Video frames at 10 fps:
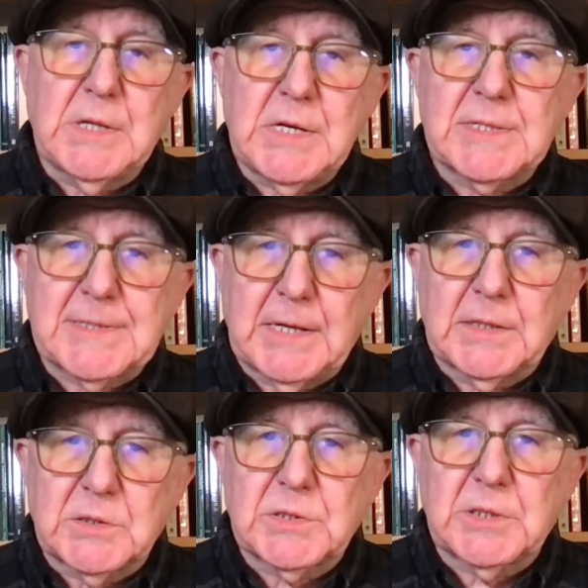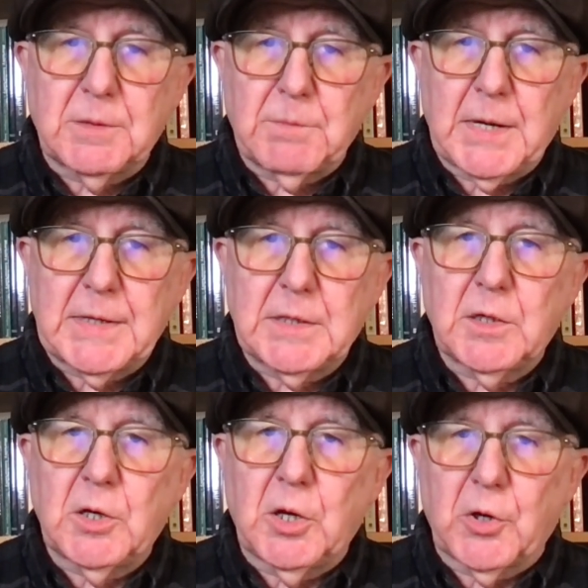these things can make
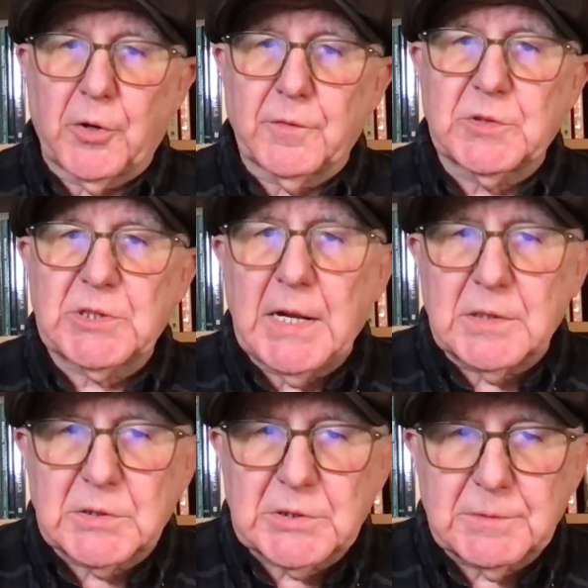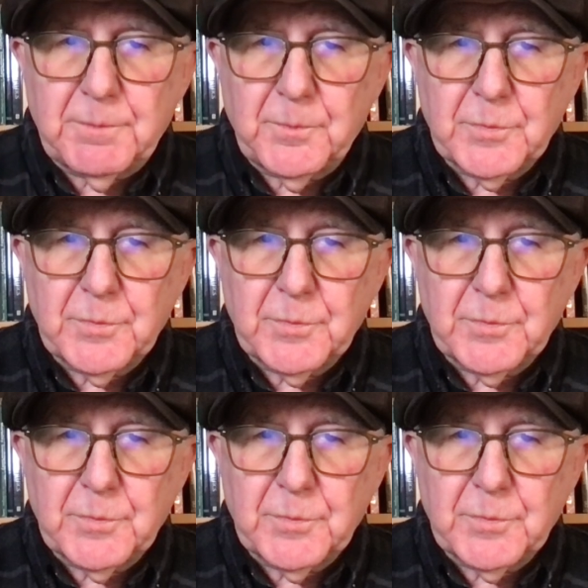a lot of sense.